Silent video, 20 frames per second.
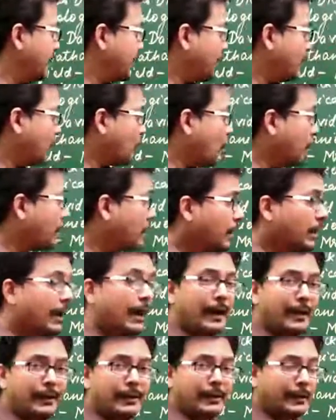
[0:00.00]
The Coral
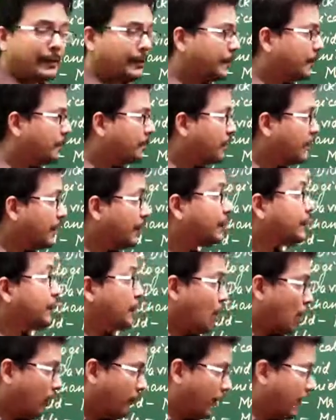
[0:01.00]
Island is a
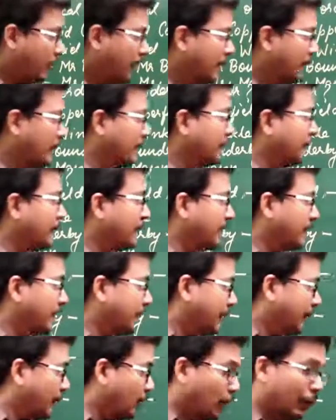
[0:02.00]
novel,
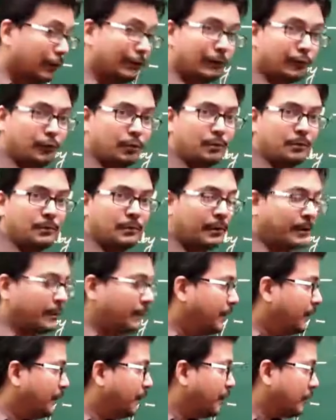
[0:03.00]
also
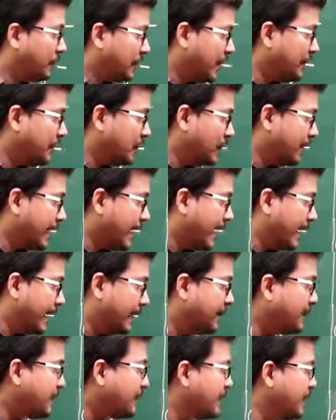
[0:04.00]
subtitled
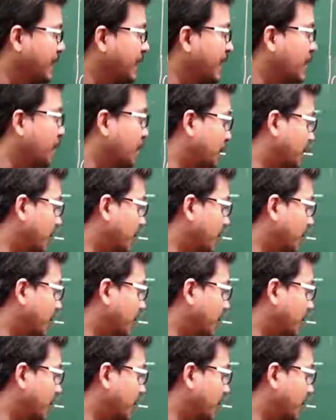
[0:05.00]
as A